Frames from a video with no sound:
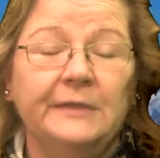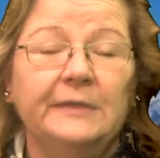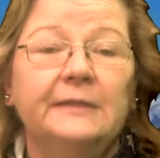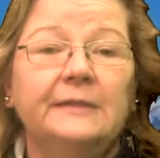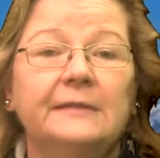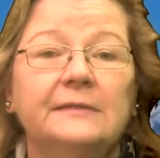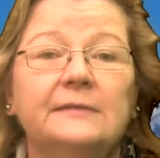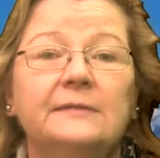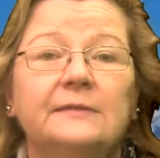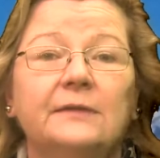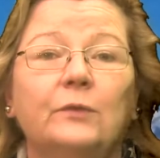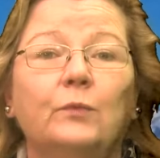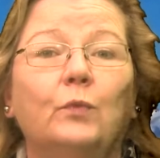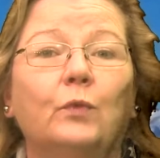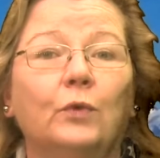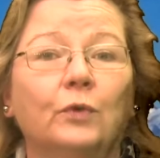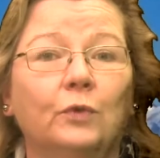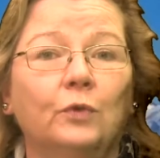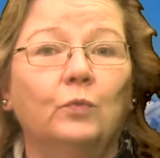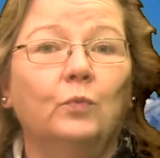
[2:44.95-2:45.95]
This is a
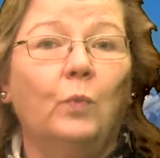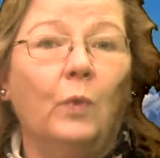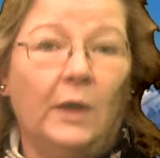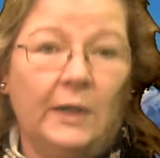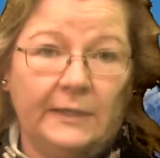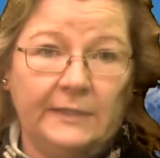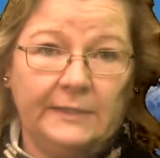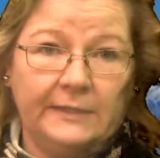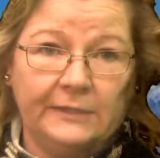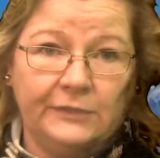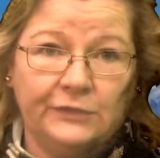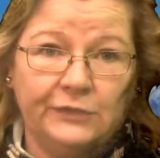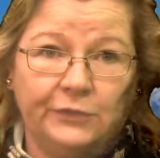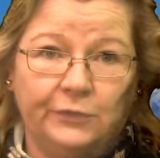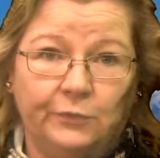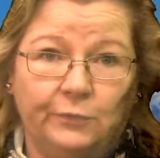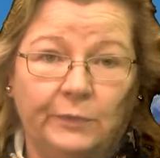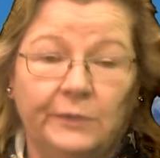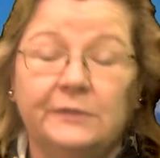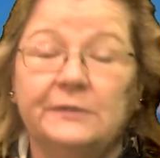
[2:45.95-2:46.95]
worldwide
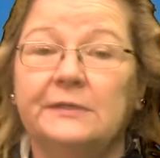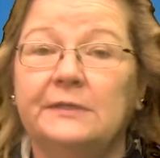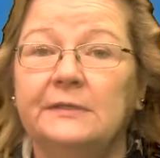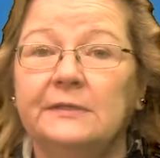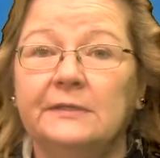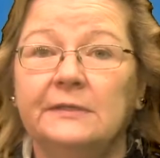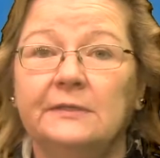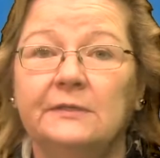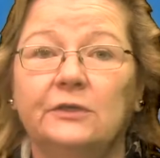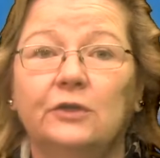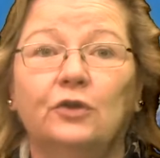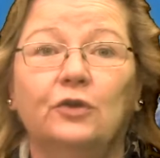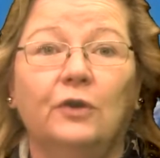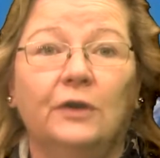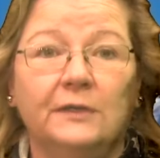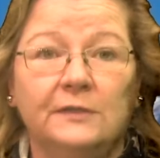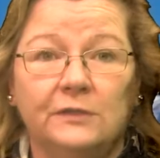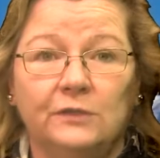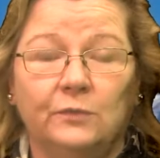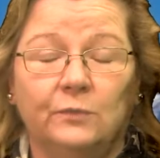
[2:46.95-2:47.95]
issue where citizens
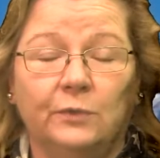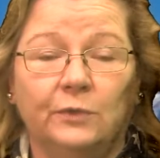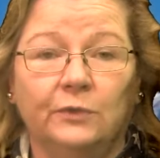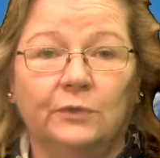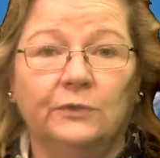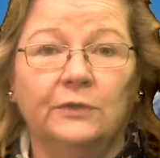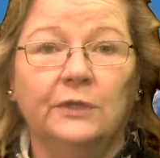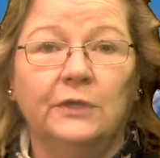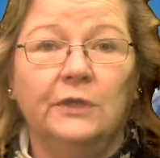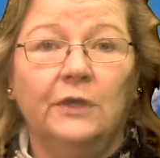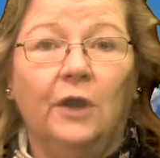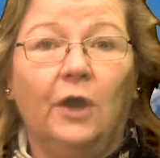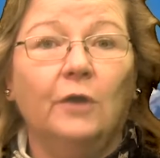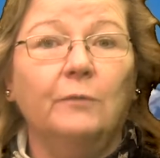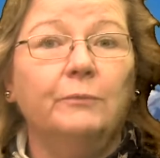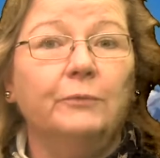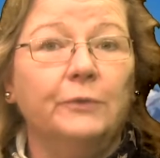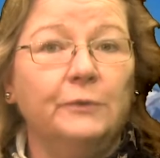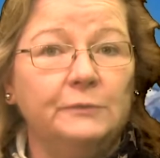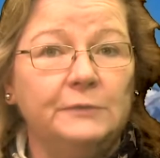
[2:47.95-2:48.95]
across the world are
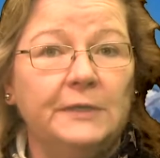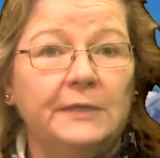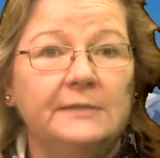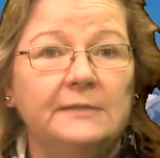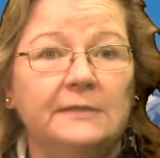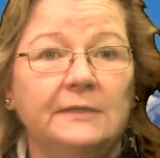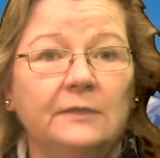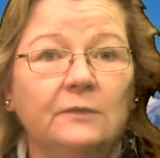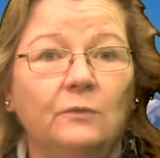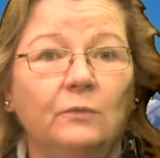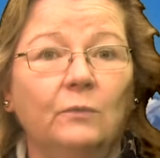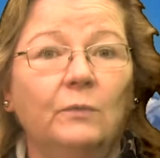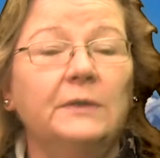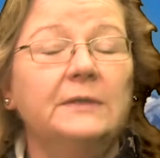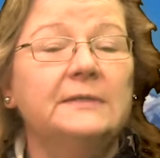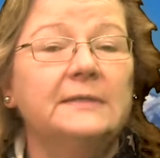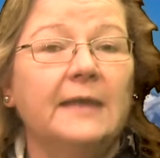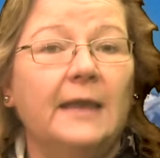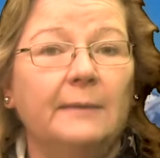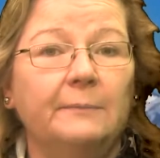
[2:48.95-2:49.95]
protesting what
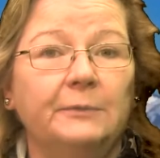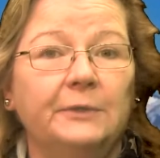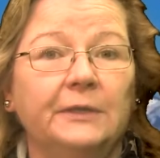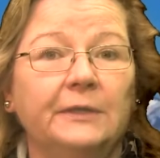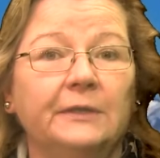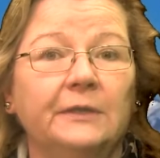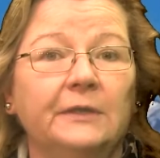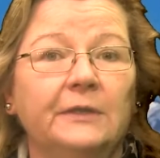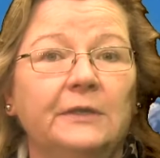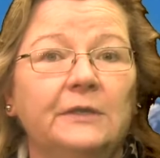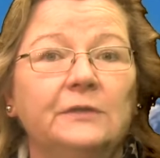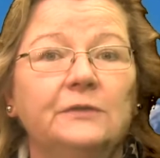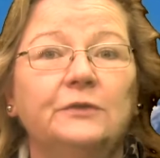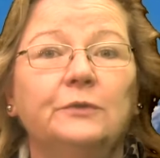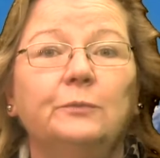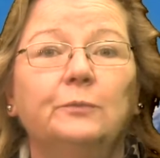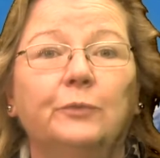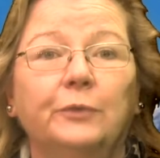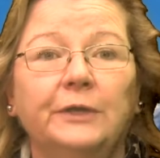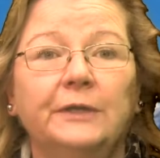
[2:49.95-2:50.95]
is happening
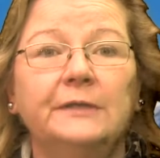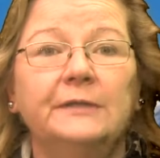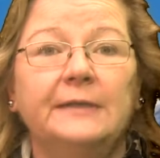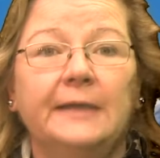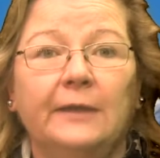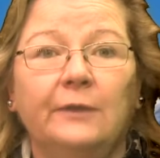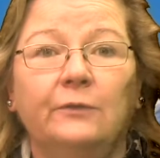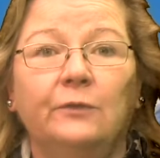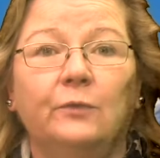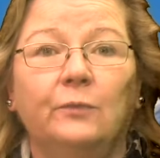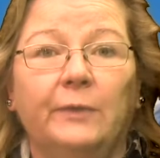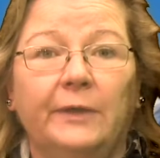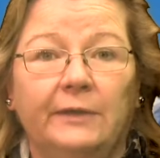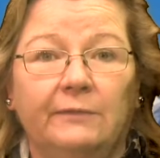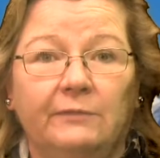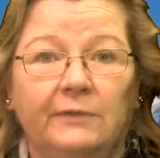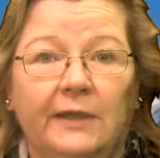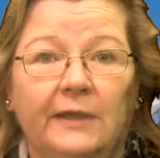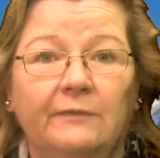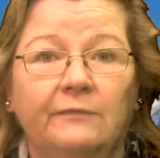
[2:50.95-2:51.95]
to bring down the way
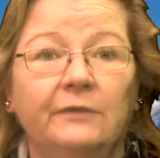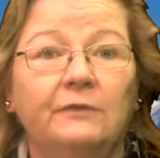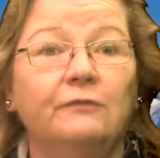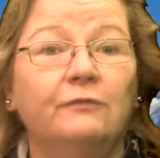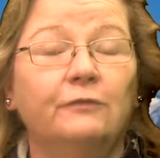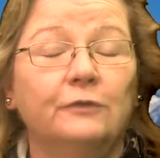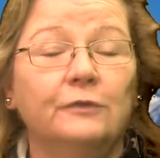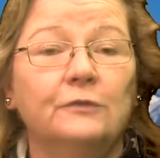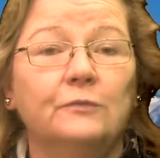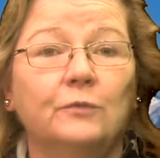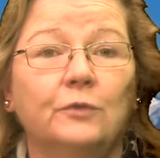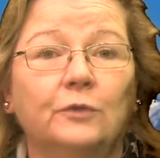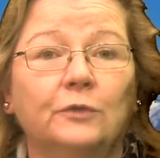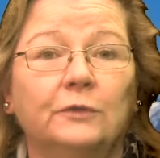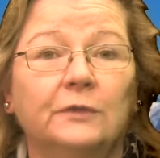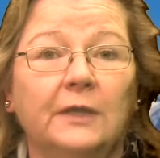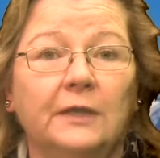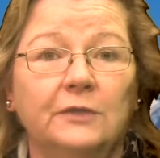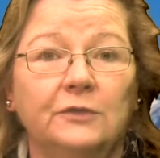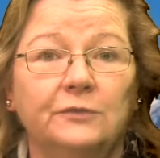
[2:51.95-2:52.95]
of life in first
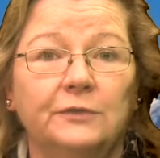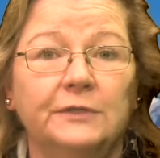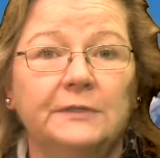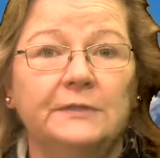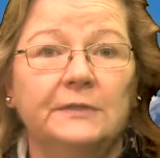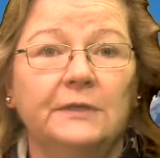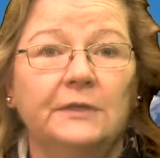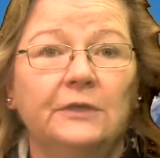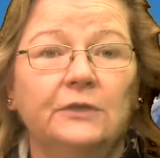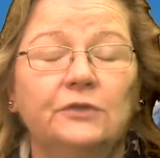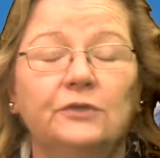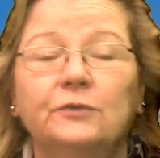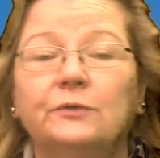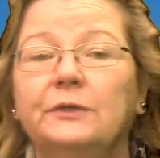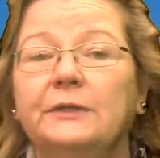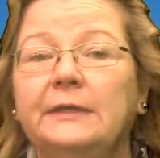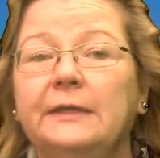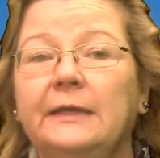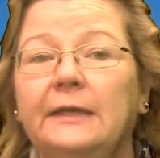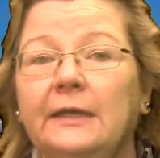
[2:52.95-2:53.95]
world countries to
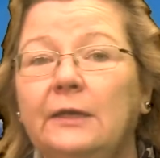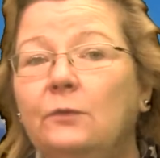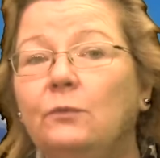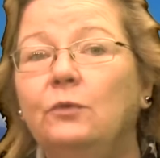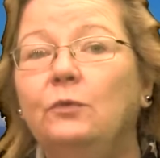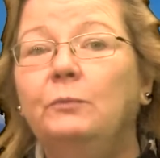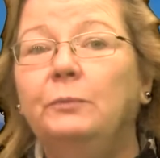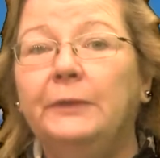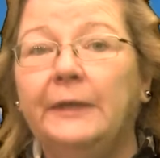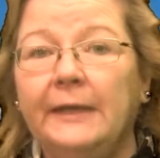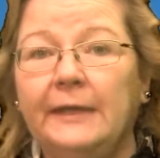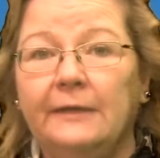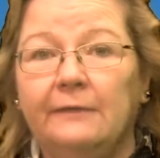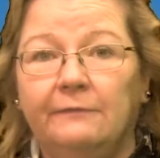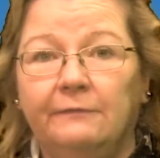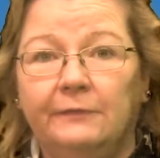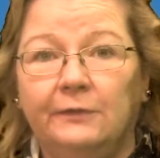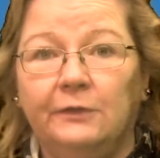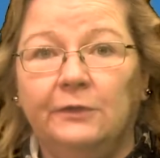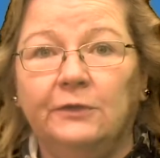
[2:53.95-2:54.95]
an equal playing
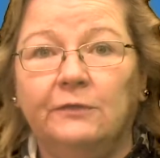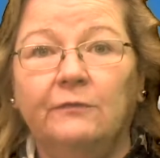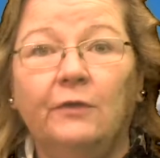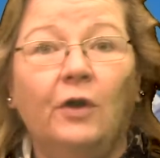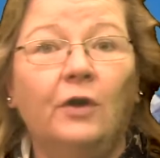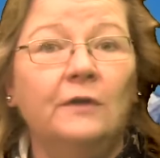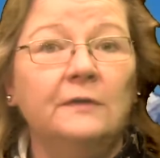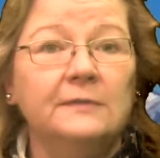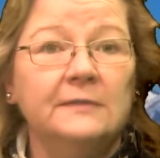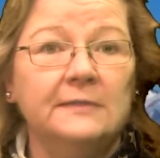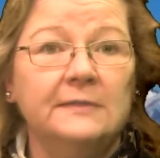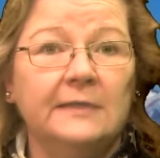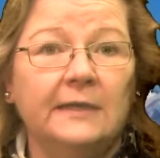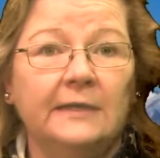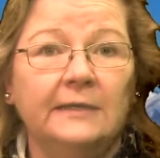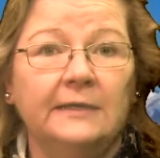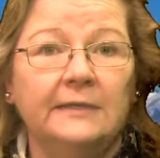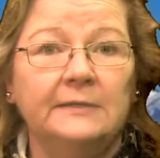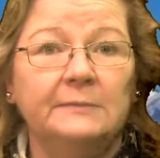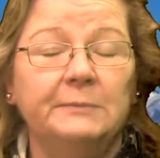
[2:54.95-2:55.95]
field of all
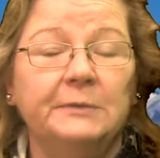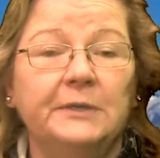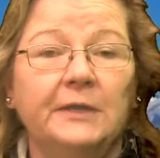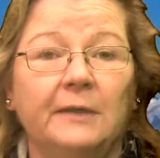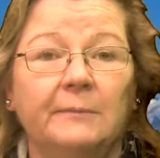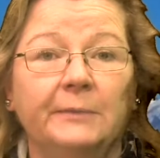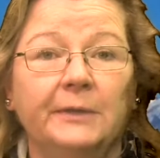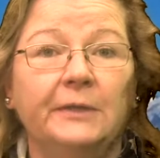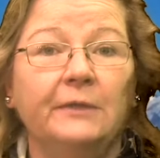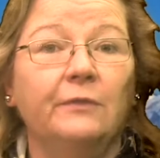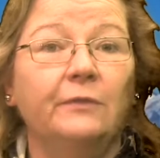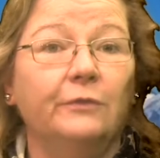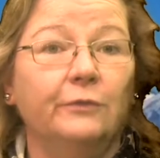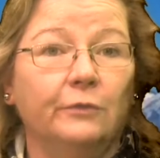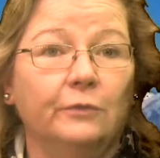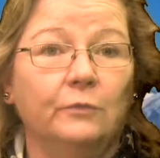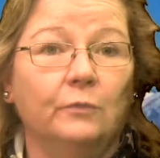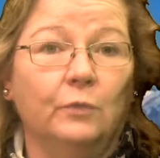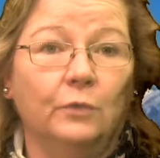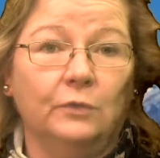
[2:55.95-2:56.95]
societies becoming
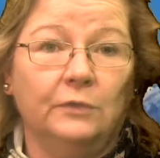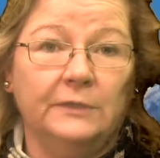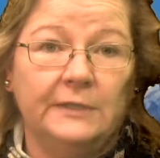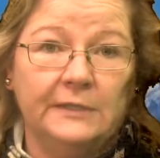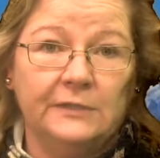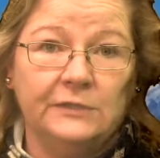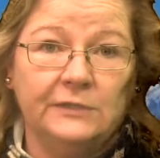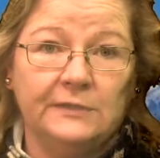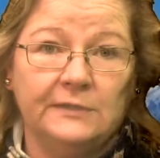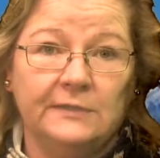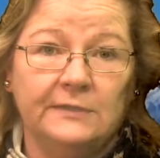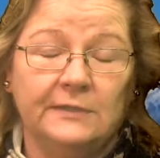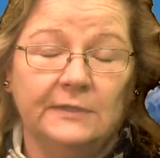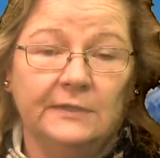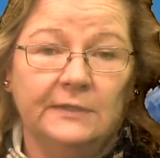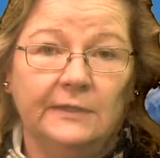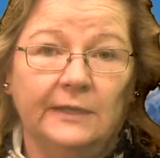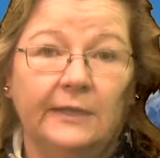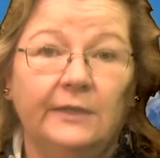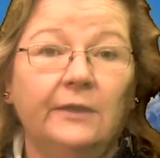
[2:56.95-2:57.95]
third world nations
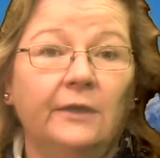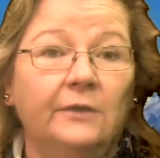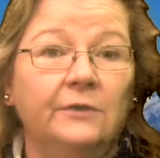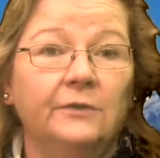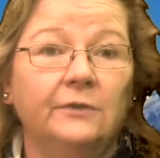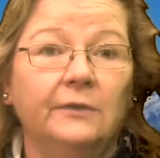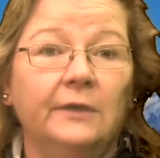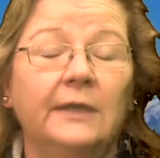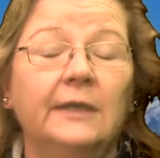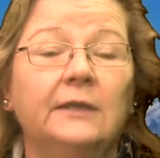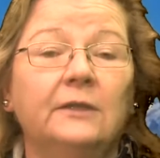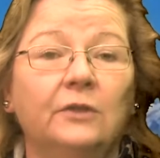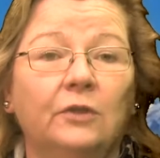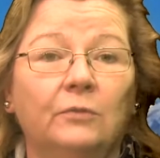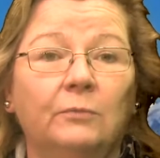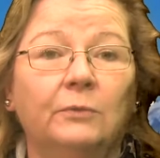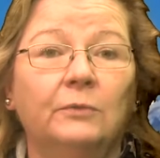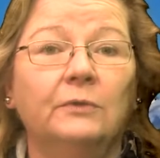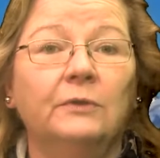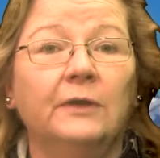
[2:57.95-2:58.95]
and under a
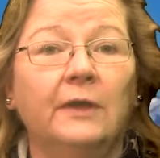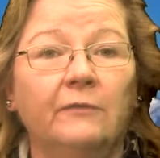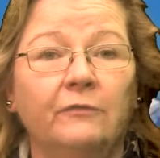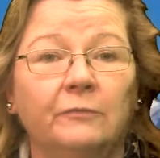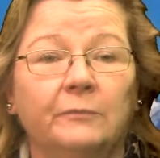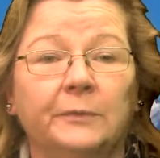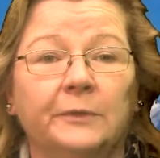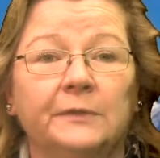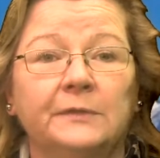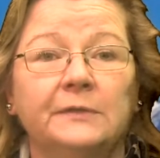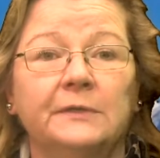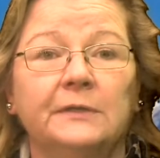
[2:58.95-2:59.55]
global government.